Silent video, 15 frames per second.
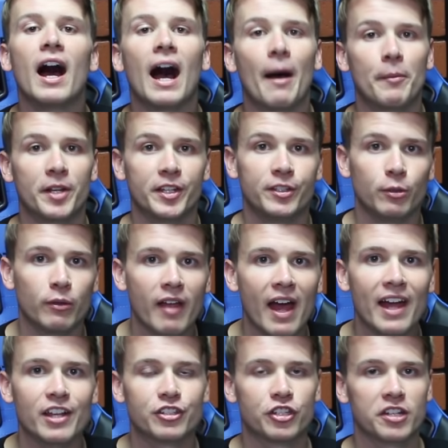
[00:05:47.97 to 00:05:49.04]
I'm gonna do
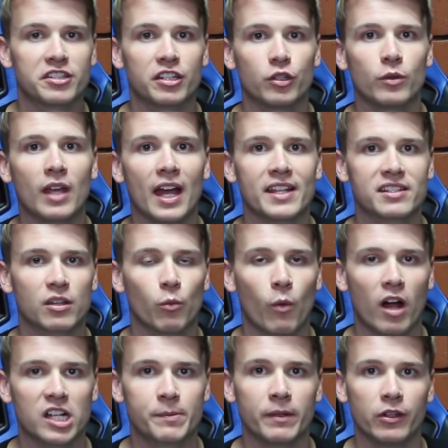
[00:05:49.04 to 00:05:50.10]
that just so you guys can
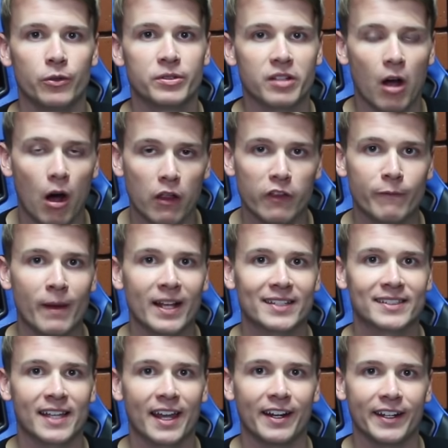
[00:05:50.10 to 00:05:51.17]
watch me lose all of my
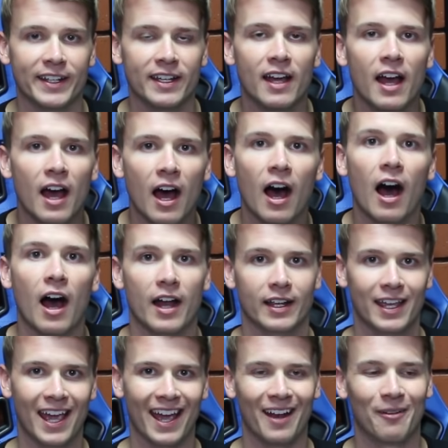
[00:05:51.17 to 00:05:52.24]
sanity
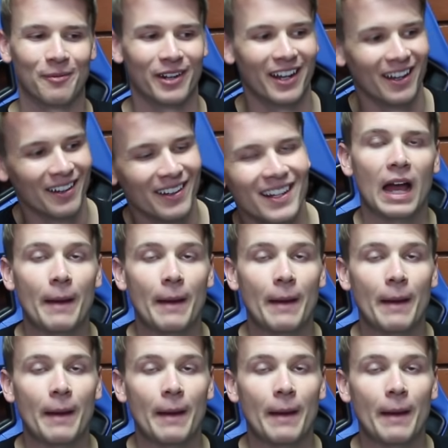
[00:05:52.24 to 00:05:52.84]
on camera.